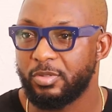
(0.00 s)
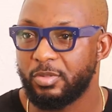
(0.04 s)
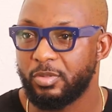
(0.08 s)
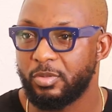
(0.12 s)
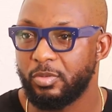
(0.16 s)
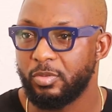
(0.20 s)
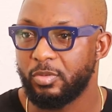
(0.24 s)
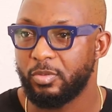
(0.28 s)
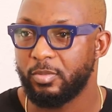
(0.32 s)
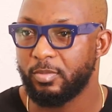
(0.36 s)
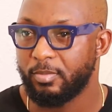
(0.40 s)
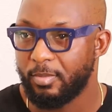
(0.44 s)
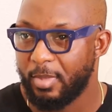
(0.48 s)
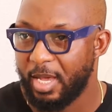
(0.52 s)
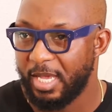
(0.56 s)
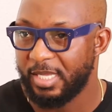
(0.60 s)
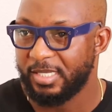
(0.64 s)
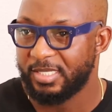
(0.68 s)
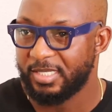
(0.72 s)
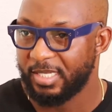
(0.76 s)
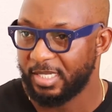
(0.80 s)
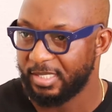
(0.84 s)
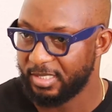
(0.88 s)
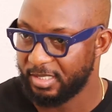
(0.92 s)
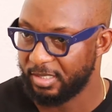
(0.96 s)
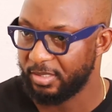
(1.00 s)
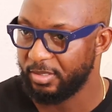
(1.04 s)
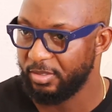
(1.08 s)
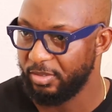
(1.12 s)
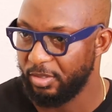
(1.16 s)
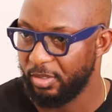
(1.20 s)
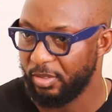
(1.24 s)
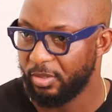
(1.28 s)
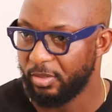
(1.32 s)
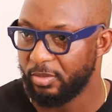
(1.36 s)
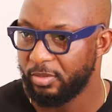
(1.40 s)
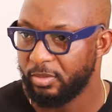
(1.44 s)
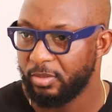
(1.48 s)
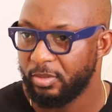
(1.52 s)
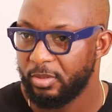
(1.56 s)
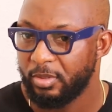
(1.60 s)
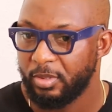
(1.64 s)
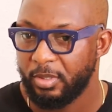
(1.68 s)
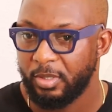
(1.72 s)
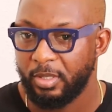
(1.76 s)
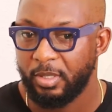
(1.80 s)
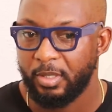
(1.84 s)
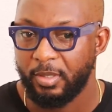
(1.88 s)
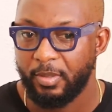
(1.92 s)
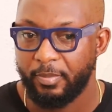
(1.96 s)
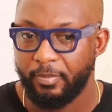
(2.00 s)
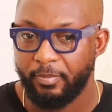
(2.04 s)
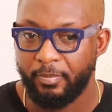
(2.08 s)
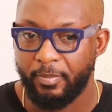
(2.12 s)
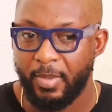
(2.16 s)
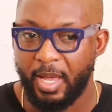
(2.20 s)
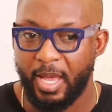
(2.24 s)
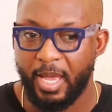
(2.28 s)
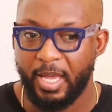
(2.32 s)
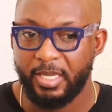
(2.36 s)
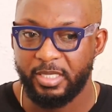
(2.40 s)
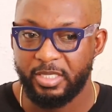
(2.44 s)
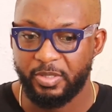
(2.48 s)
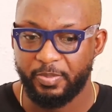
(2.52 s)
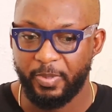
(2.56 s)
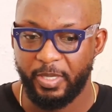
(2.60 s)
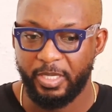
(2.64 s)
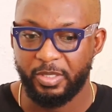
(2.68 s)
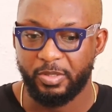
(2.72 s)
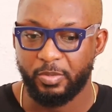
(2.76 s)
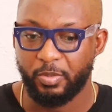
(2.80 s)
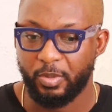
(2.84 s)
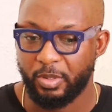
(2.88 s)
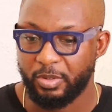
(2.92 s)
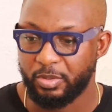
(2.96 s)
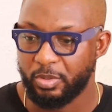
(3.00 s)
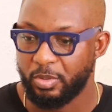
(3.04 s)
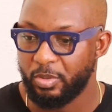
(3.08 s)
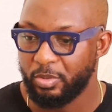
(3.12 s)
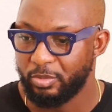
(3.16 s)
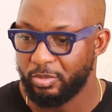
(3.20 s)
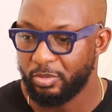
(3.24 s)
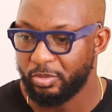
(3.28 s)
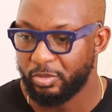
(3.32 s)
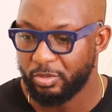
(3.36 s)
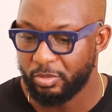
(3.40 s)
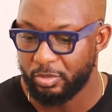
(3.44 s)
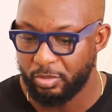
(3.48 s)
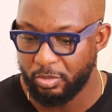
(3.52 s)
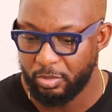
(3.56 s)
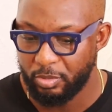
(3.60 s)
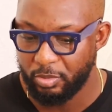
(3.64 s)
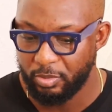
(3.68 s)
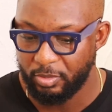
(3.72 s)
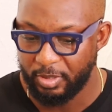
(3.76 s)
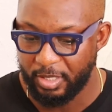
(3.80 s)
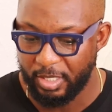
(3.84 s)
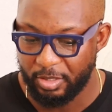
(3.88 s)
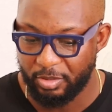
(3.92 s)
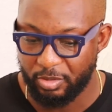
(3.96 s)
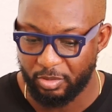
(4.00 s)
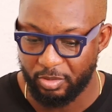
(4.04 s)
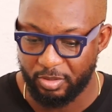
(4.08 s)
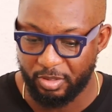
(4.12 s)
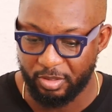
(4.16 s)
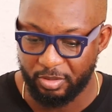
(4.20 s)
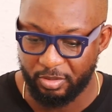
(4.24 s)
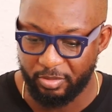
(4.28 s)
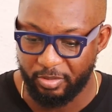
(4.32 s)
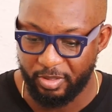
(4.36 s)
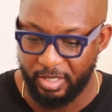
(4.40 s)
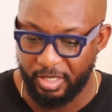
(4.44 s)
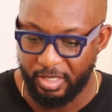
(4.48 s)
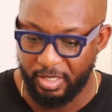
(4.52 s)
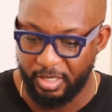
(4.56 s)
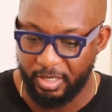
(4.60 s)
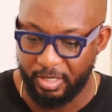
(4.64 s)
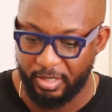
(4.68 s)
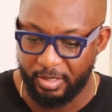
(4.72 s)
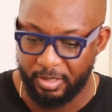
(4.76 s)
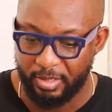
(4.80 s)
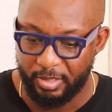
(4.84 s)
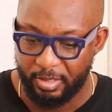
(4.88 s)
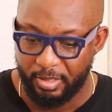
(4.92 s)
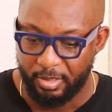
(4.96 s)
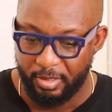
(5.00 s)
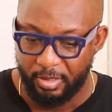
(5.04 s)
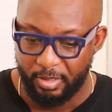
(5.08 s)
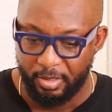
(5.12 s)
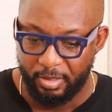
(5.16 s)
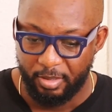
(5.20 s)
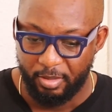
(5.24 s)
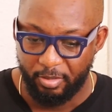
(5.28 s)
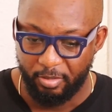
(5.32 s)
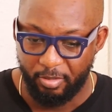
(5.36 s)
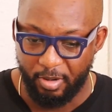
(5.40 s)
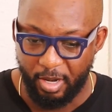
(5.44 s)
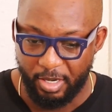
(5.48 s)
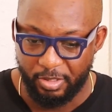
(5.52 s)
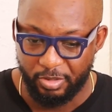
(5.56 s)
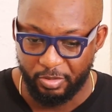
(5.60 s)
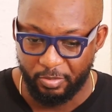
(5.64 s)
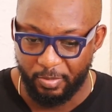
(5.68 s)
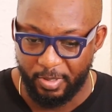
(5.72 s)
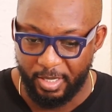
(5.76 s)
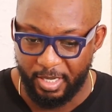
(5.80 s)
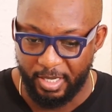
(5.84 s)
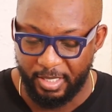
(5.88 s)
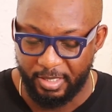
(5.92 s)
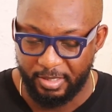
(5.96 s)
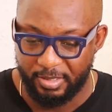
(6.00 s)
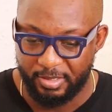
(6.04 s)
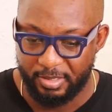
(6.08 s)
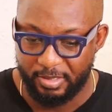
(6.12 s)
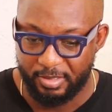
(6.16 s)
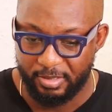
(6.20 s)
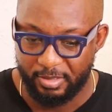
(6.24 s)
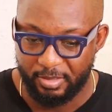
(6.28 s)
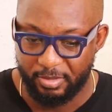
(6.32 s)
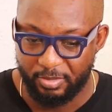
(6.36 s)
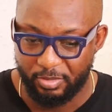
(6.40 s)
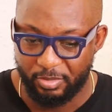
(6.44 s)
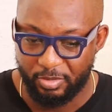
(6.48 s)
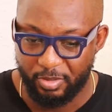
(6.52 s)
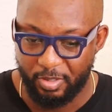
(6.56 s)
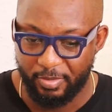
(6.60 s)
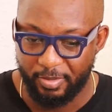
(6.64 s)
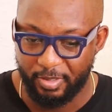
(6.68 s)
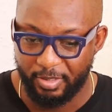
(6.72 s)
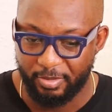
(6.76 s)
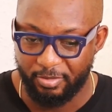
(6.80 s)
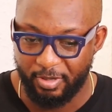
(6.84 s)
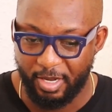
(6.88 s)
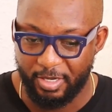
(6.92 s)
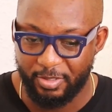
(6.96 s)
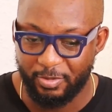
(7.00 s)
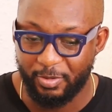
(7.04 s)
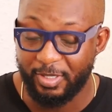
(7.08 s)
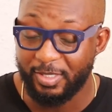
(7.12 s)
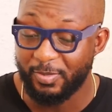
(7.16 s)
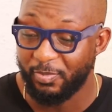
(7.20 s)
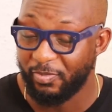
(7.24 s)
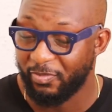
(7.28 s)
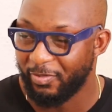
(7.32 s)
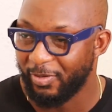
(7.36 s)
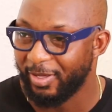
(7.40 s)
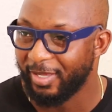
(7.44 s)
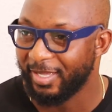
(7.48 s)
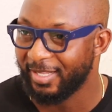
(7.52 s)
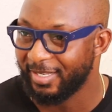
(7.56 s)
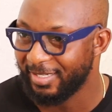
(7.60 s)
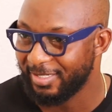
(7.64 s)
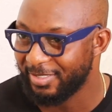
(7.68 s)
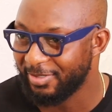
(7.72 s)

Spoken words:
to my setting, you know. My space was go to school, get your degree, graduate before you get the